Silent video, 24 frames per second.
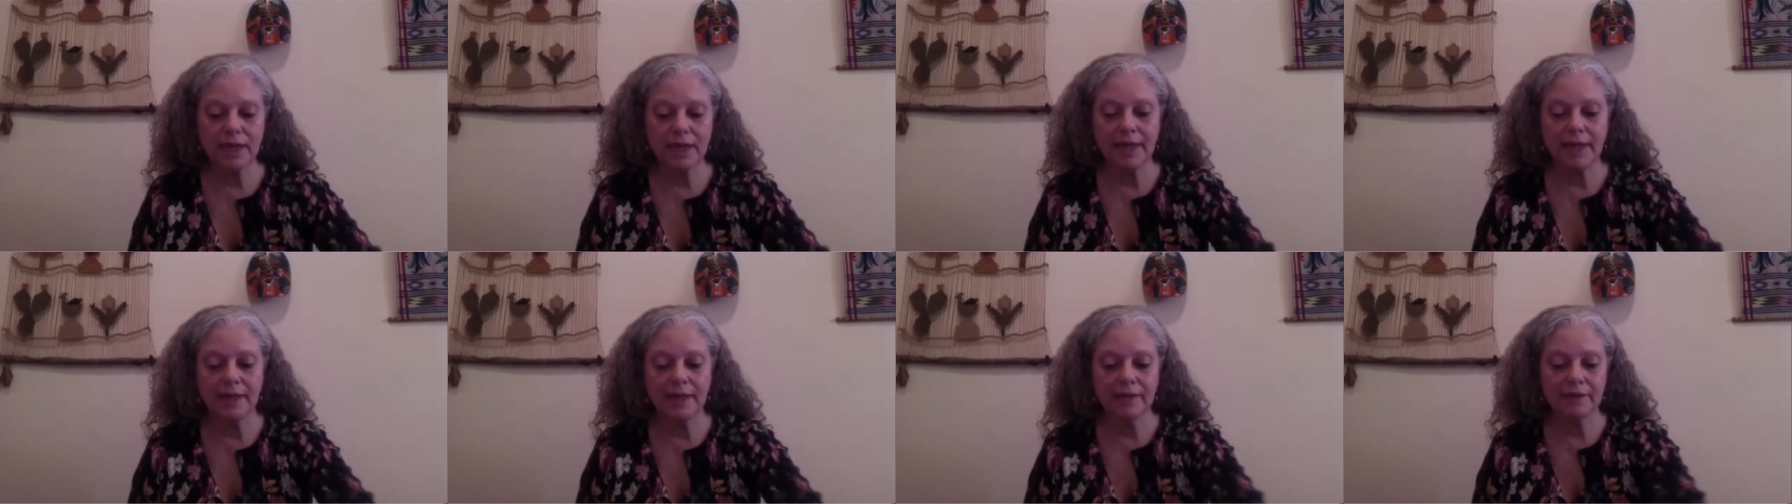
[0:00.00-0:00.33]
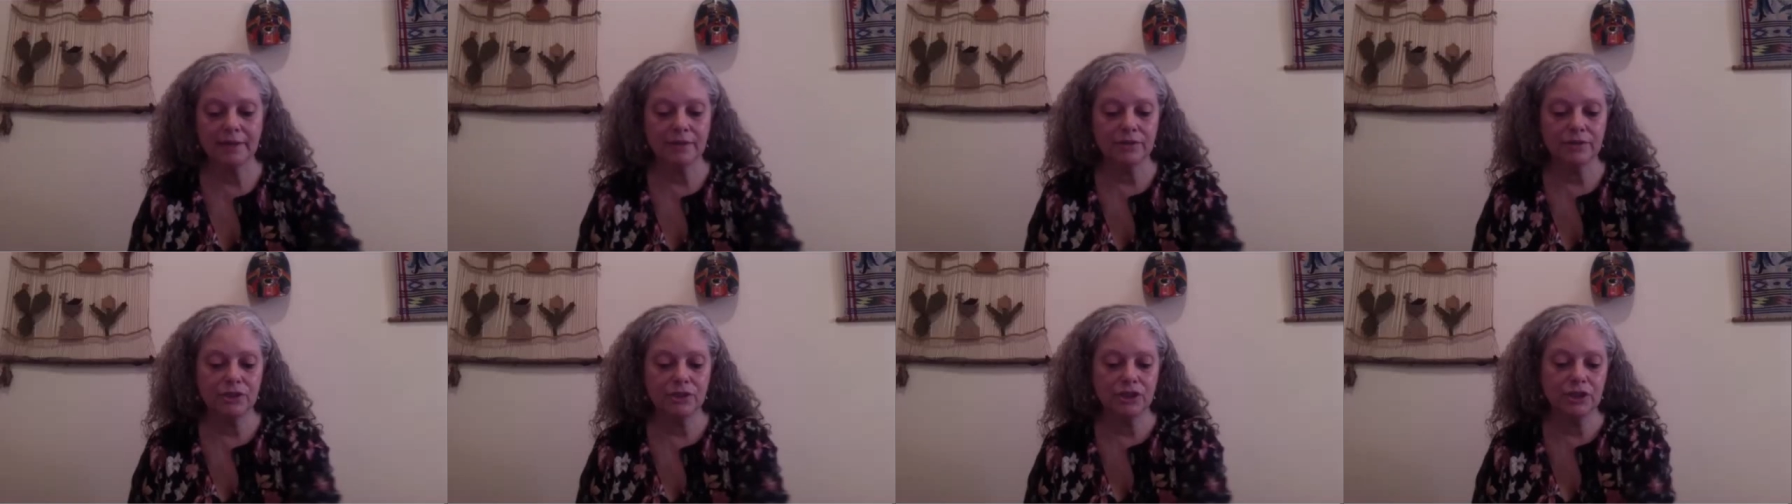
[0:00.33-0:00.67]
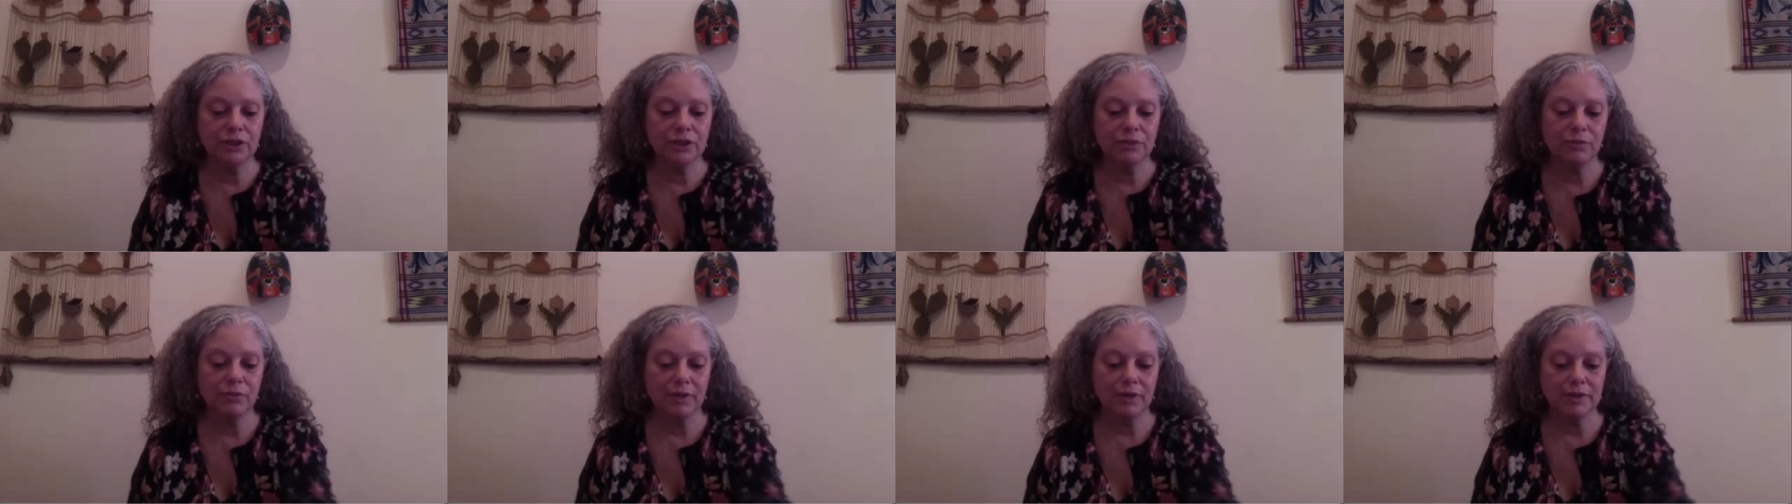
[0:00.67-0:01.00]
and
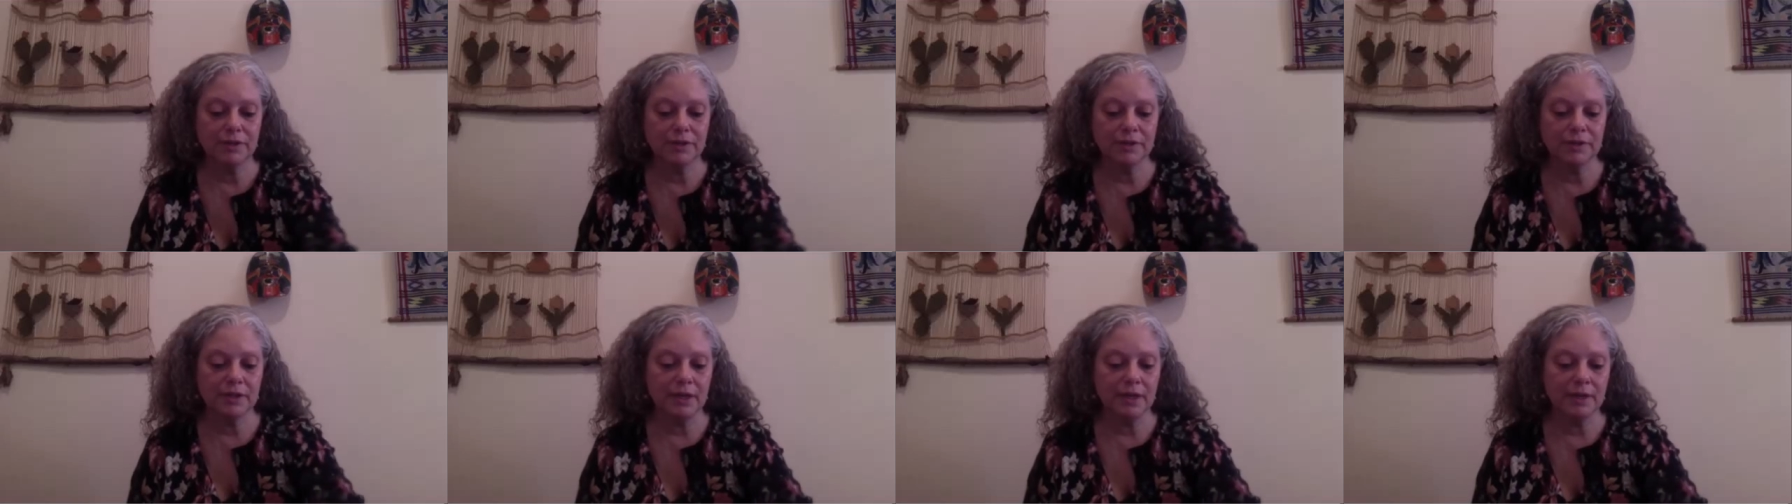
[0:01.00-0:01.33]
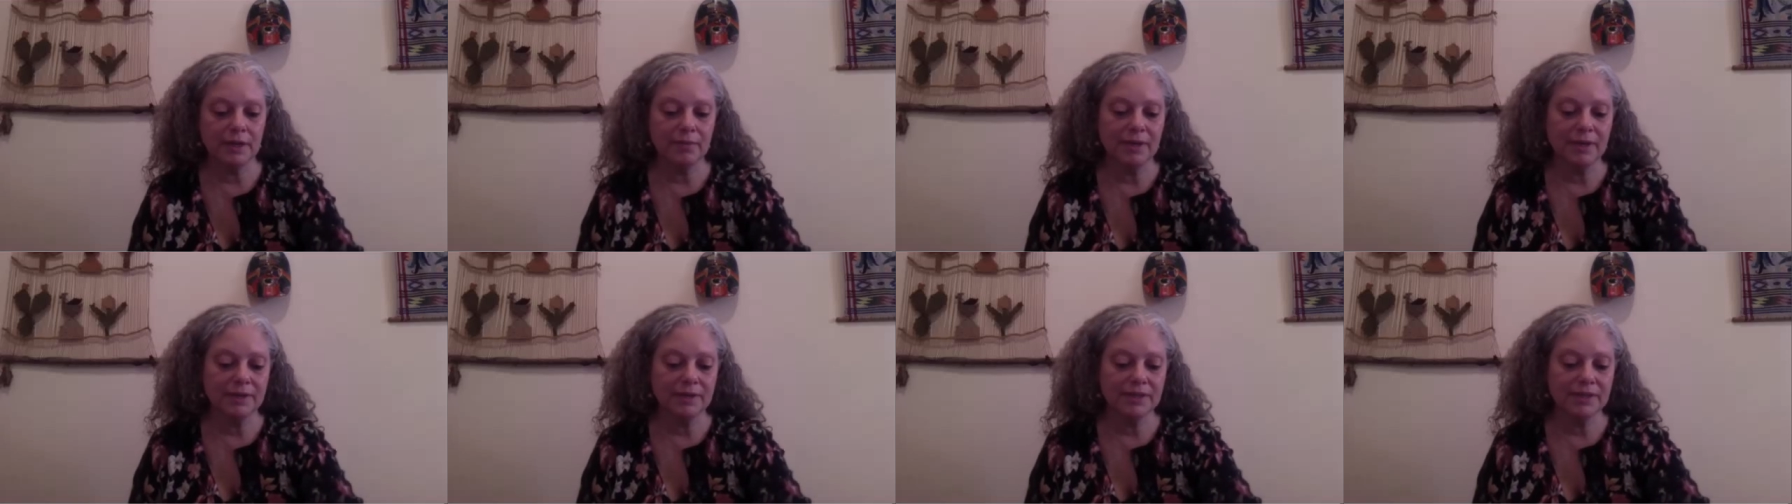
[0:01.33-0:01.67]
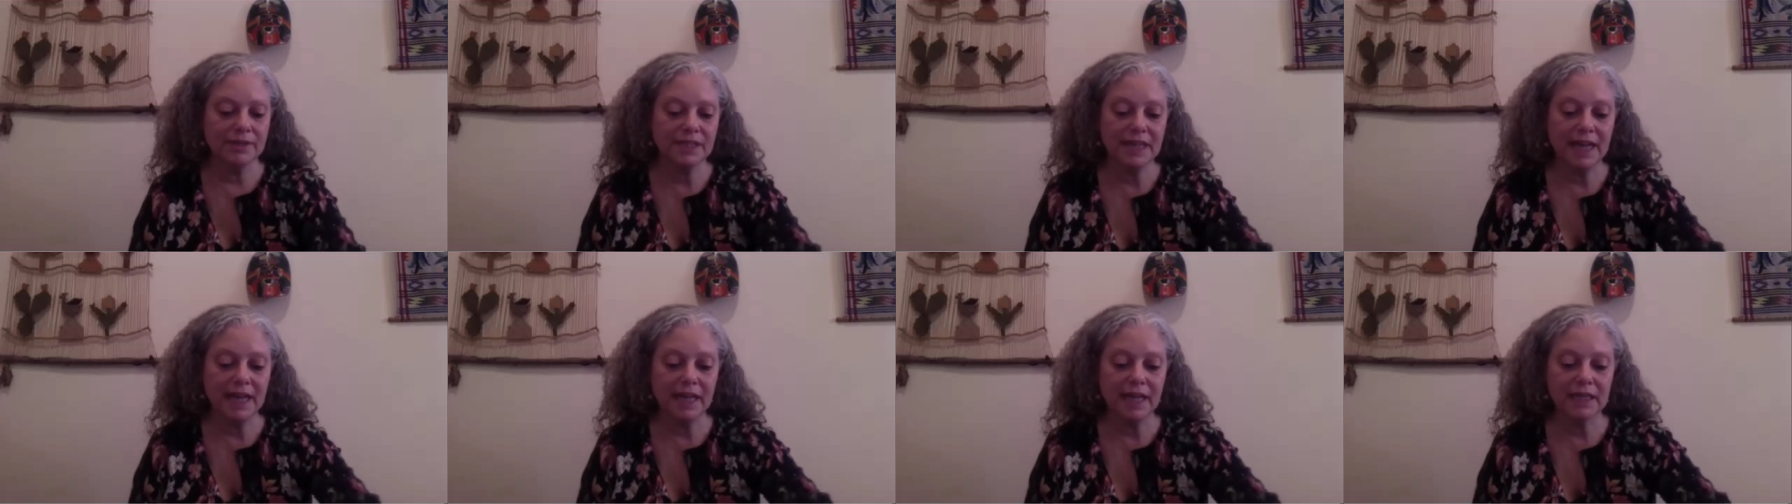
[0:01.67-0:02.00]
she writes a lot about
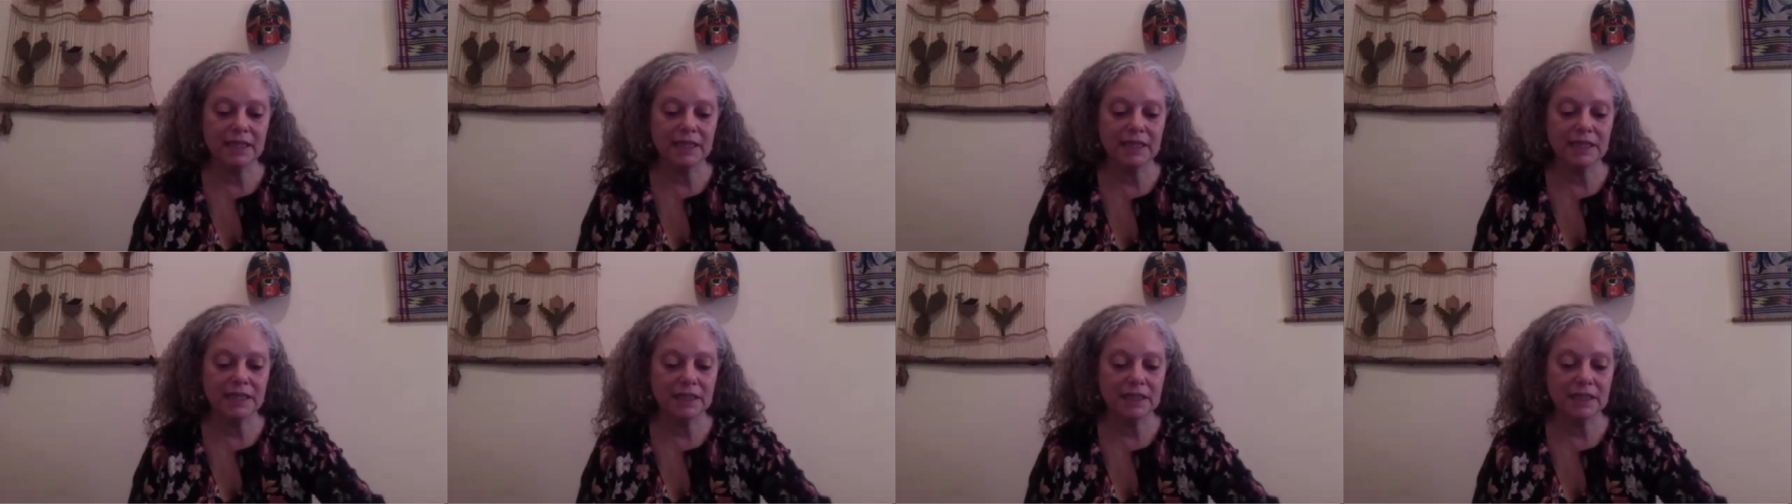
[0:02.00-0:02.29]
Stalin